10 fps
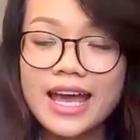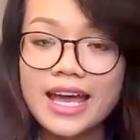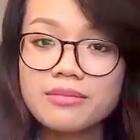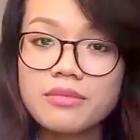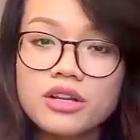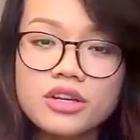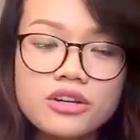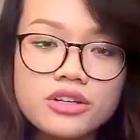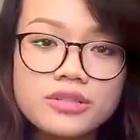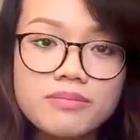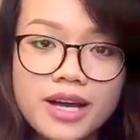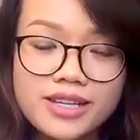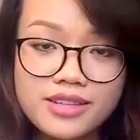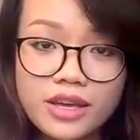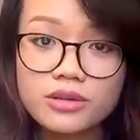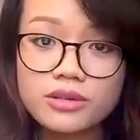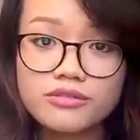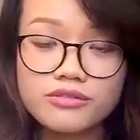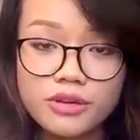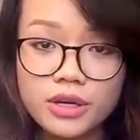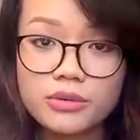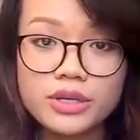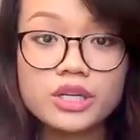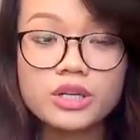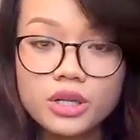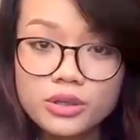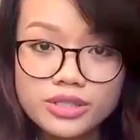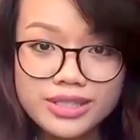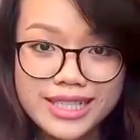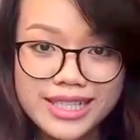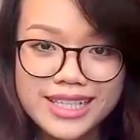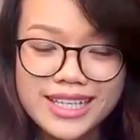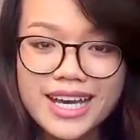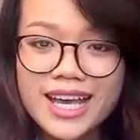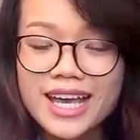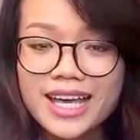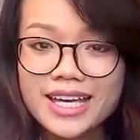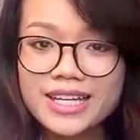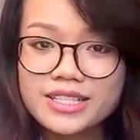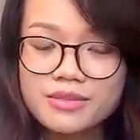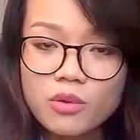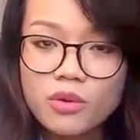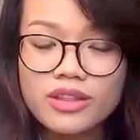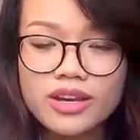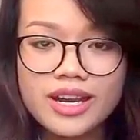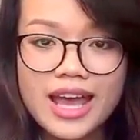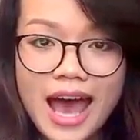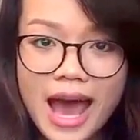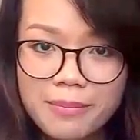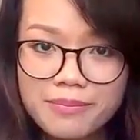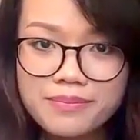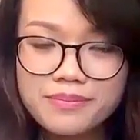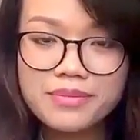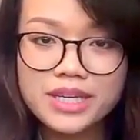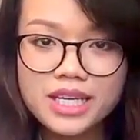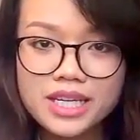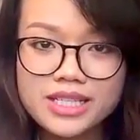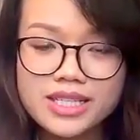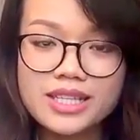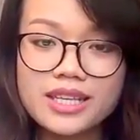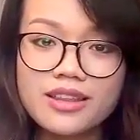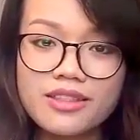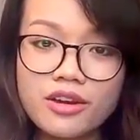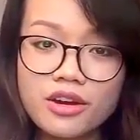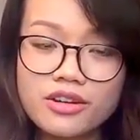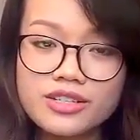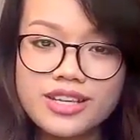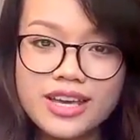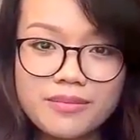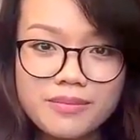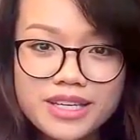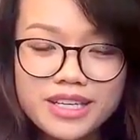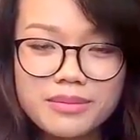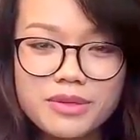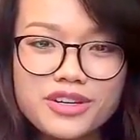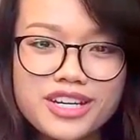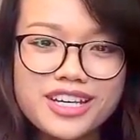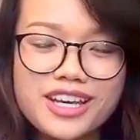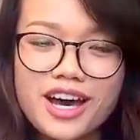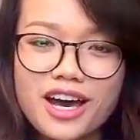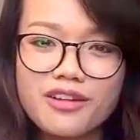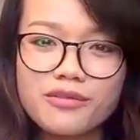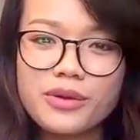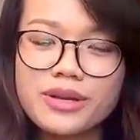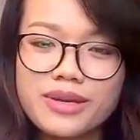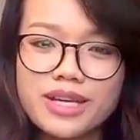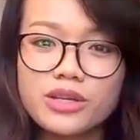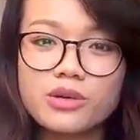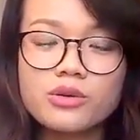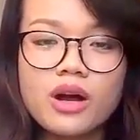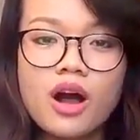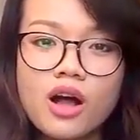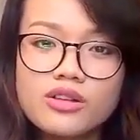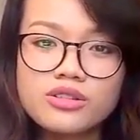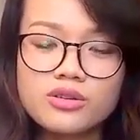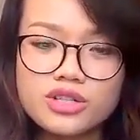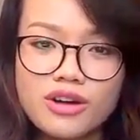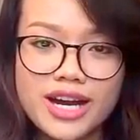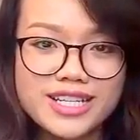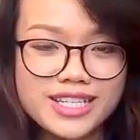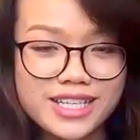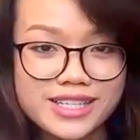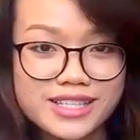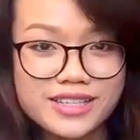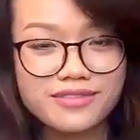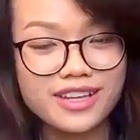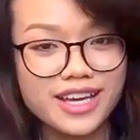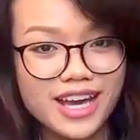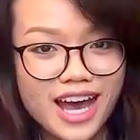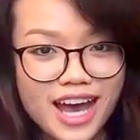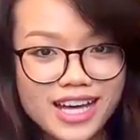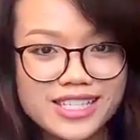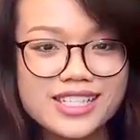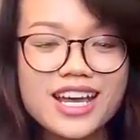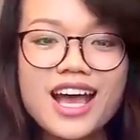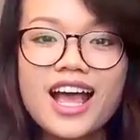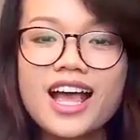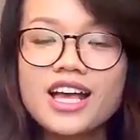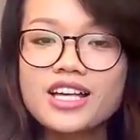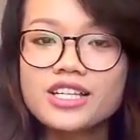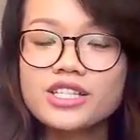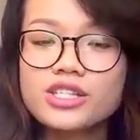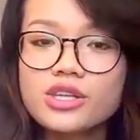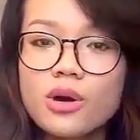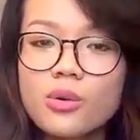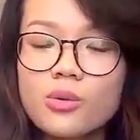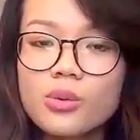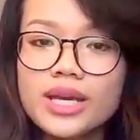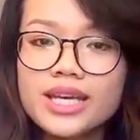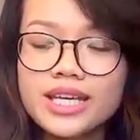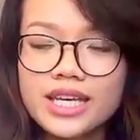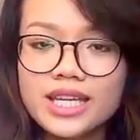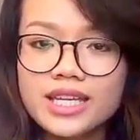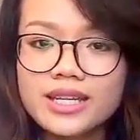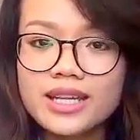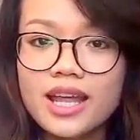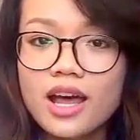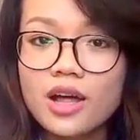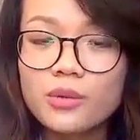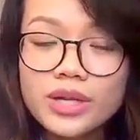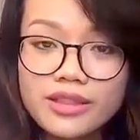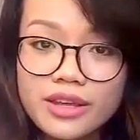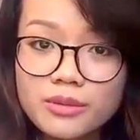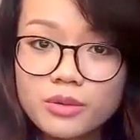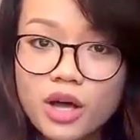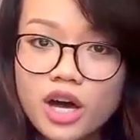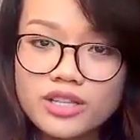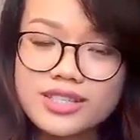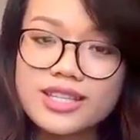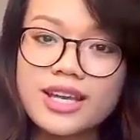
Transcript: and monitored my cycle very closely. it is more than an app because there's a big community of women who are also trying to conceive like us. And so we can read their blogs